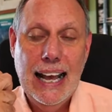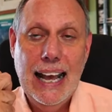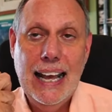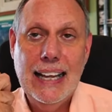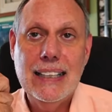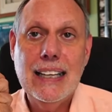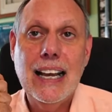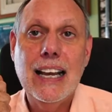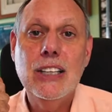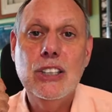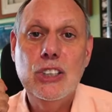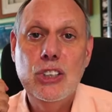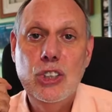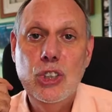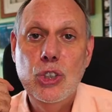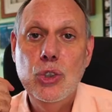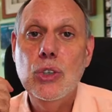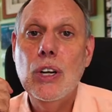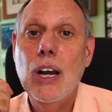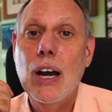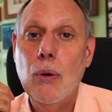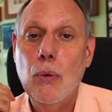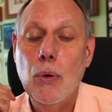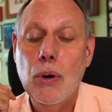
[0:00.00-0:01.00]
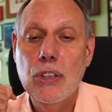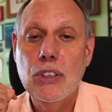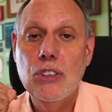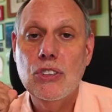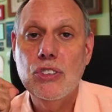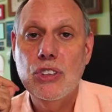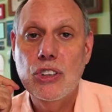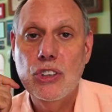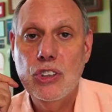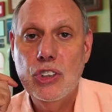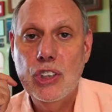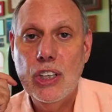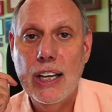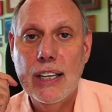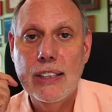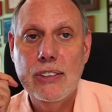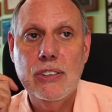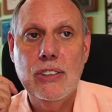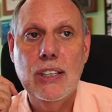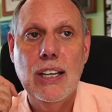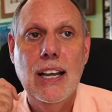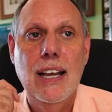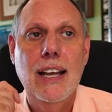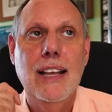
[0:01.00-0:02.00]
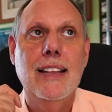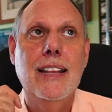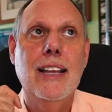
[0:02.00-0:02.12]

And I do not want to suggest